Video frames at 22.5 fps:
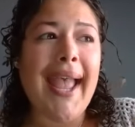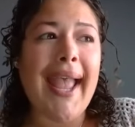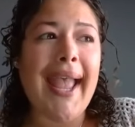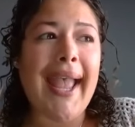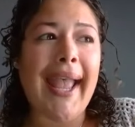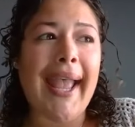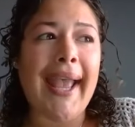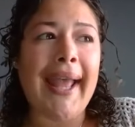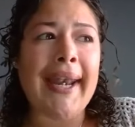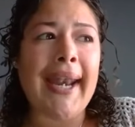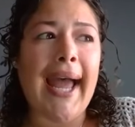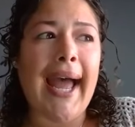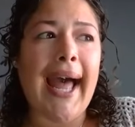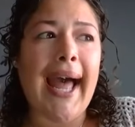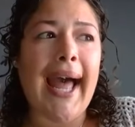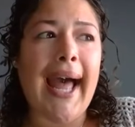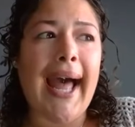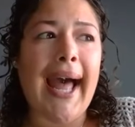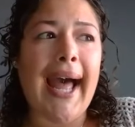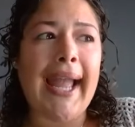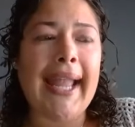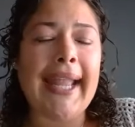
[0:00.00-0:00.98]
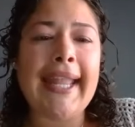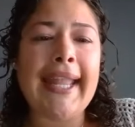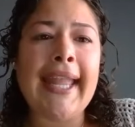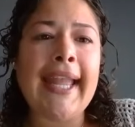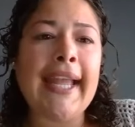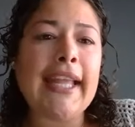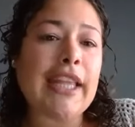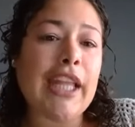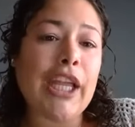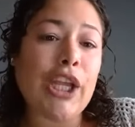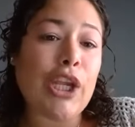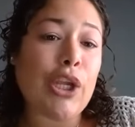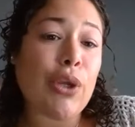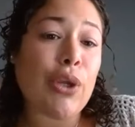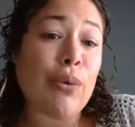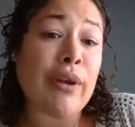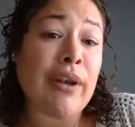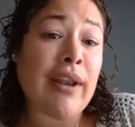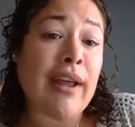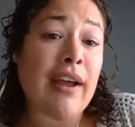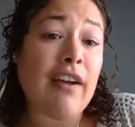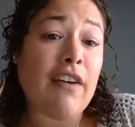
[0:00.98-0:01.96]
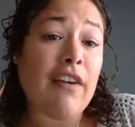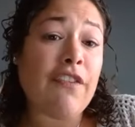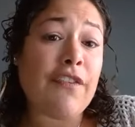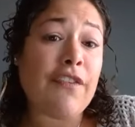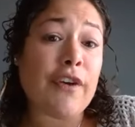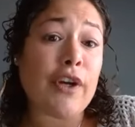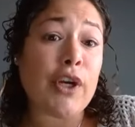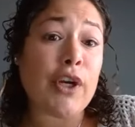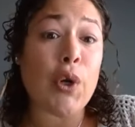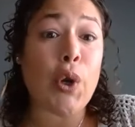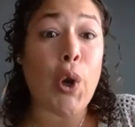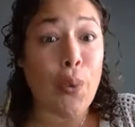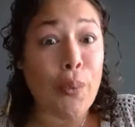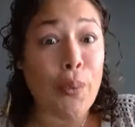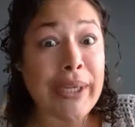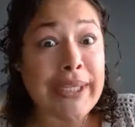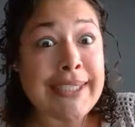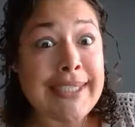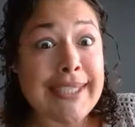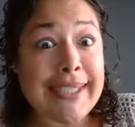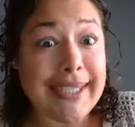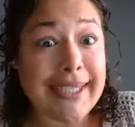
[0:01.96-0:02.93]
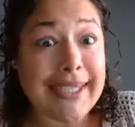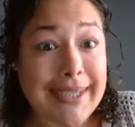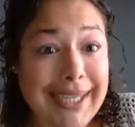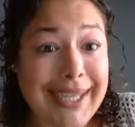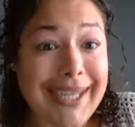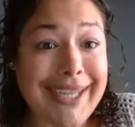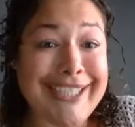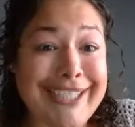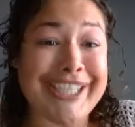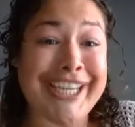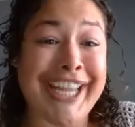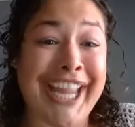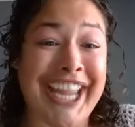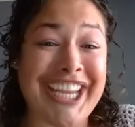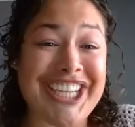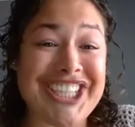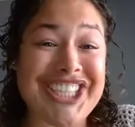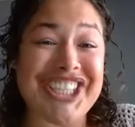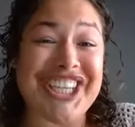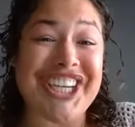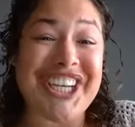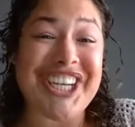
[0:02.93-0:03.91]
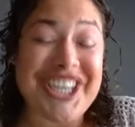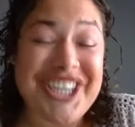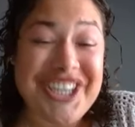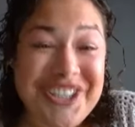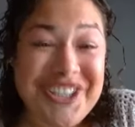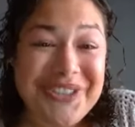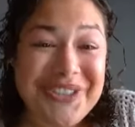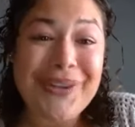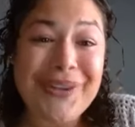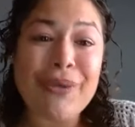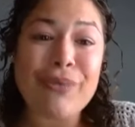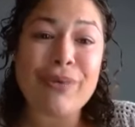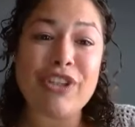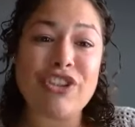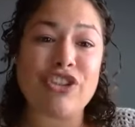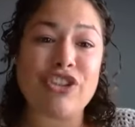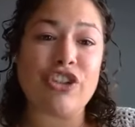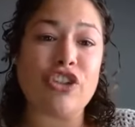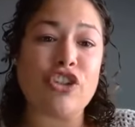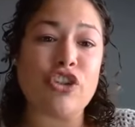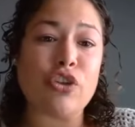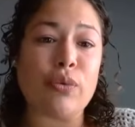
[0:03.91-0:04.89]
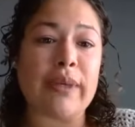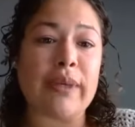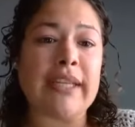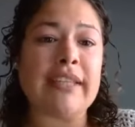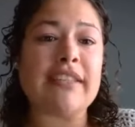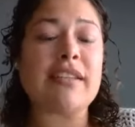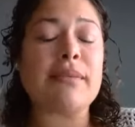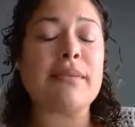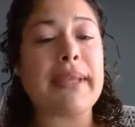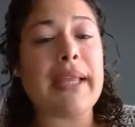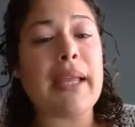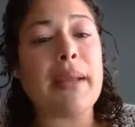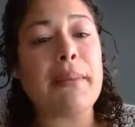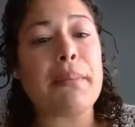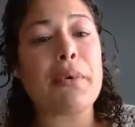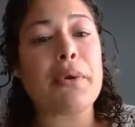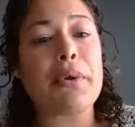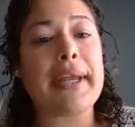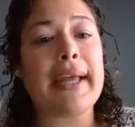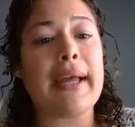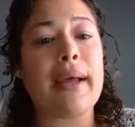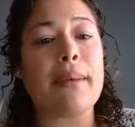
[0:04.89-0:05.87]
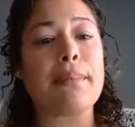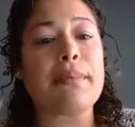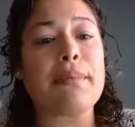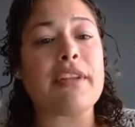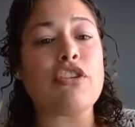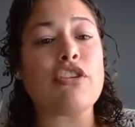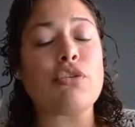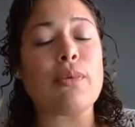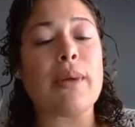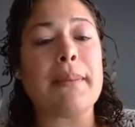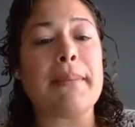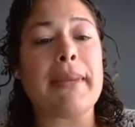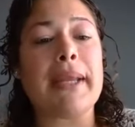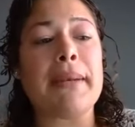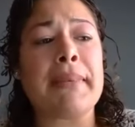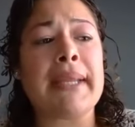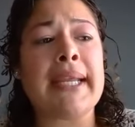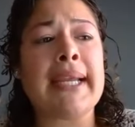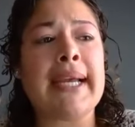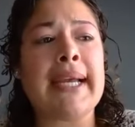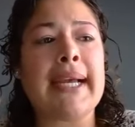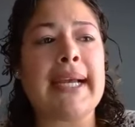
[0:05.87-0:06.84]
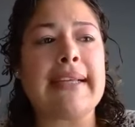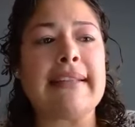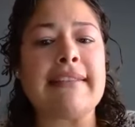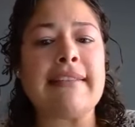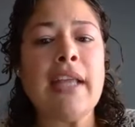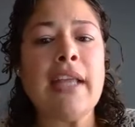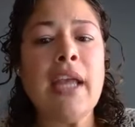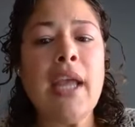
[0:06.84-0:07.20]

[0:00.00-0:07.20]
And I can't thank you enough for going to get the education and doing what you're doing to be able to help these women, because